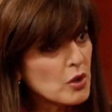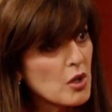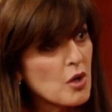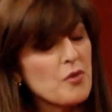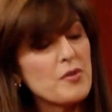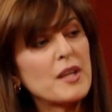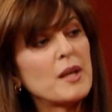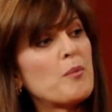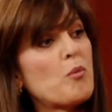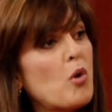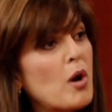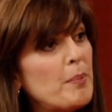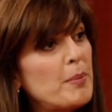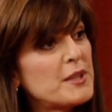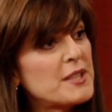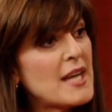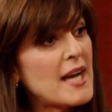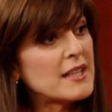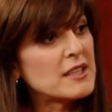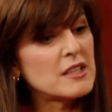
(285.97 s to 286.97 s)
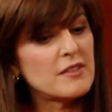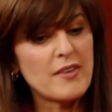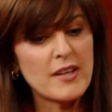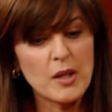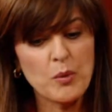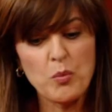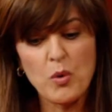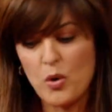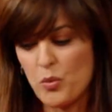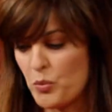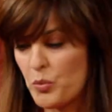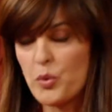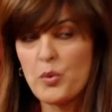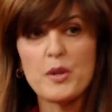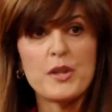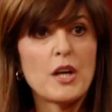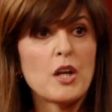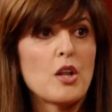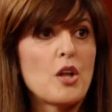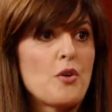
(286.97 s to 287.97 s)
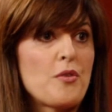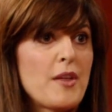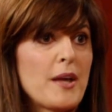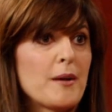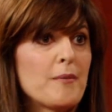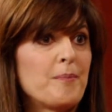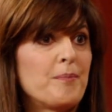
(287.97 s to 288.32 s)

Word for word: clothing more protective and it won't ruin the clothing.